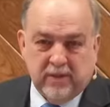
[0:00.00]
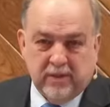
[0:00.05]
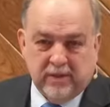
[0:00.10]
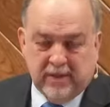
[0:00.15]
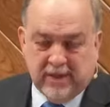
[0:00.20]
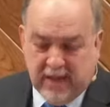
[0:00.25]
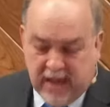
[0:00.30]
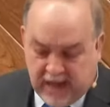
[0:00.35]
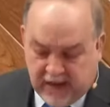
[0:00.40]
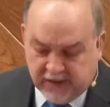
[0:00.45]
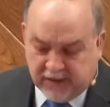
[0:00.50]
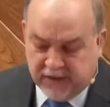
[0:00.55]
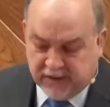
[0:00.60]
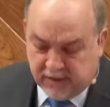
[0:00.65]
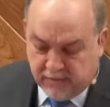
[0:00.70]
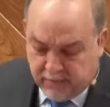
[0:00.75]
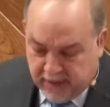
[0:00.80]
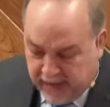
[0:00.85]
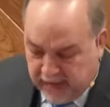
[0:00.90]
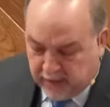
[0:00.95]
Gaius is
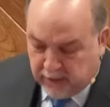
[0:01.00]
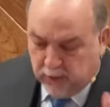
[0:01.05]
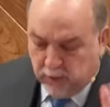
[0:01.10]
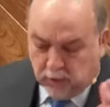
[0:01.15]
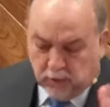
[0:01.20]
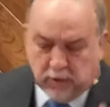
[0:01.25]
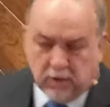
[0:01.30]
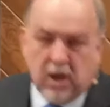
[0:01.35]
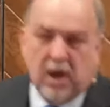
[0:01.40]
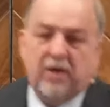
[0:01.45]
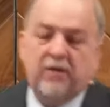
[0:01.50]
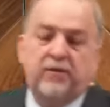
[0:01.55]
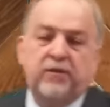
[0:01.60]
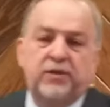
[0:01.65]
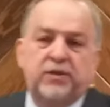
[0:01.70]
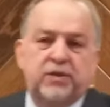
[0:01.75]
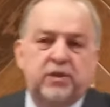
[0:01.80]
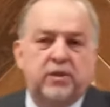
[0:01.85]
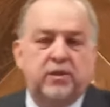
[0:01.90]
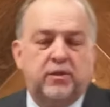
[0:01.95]
a man who
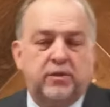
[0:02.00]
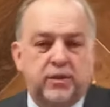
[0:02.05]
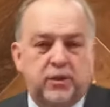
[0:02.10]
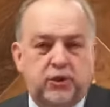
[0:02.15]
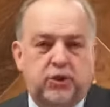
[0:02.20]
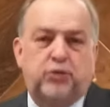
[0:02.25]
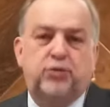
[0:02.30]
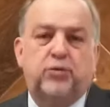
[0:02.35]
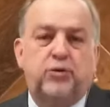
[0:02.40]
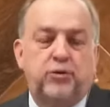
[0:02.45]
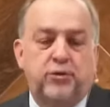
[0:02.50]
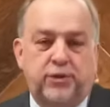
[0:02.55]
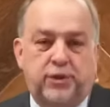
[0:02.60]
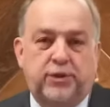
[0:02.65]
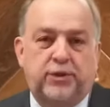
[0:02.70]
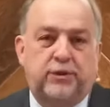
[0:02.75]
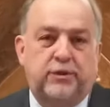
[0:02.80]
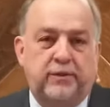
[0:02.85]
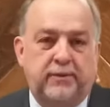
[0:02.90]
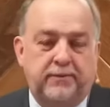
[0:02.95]
loves the truth.
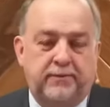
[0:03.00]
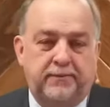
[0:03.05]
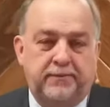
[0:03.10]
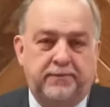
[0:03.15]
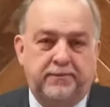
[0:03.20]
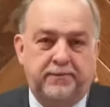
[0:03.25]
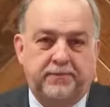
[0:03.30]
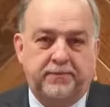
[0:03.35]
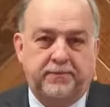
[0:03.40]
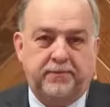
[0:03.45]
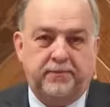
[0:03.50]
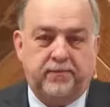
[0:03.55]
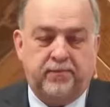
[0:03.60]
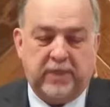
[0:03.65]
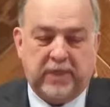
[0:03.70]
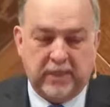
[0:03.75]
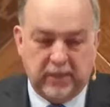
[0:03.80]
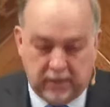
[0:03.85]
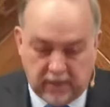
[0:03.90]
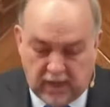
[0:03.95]

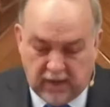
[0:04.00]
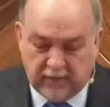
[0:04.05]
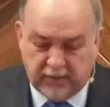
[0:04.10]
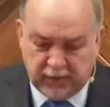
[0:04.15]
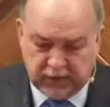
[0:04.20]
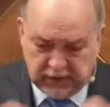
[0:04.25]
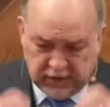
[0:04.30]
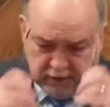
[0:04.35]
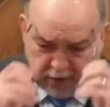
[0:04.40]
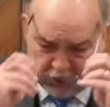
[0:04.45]
He loves the